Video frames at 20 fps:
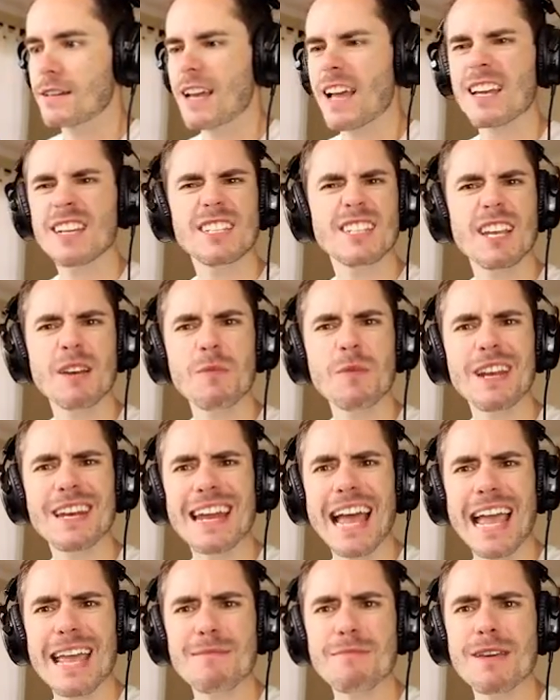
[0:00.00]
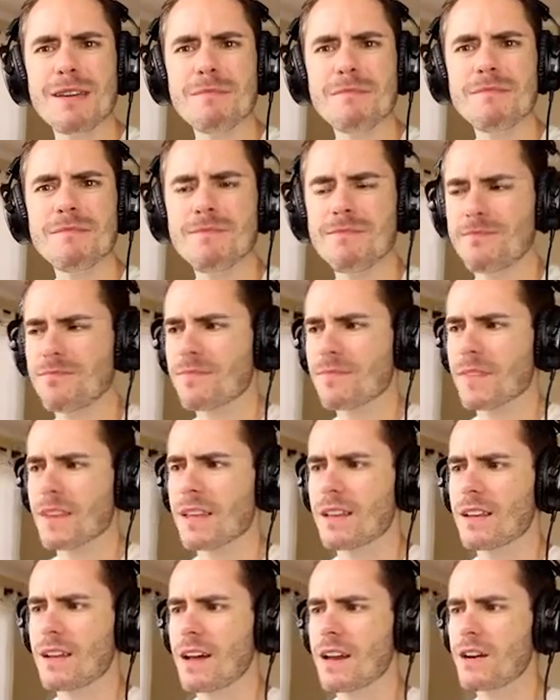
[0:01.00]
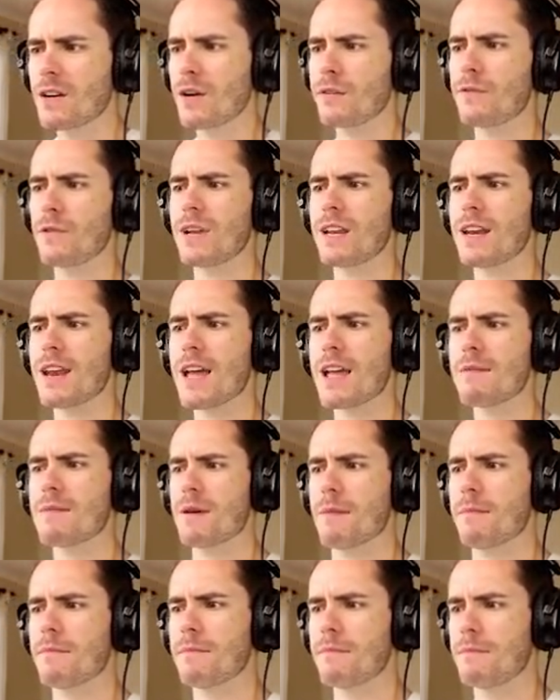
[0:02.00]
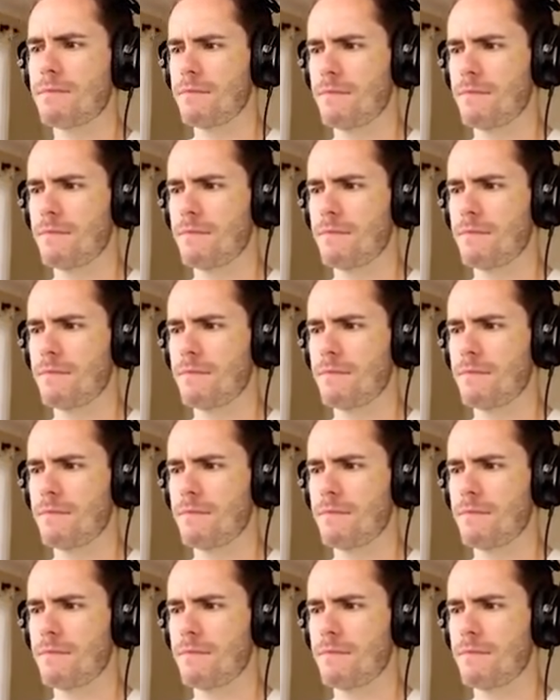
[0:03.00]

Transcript: Can we name him? I don't know if we can name him.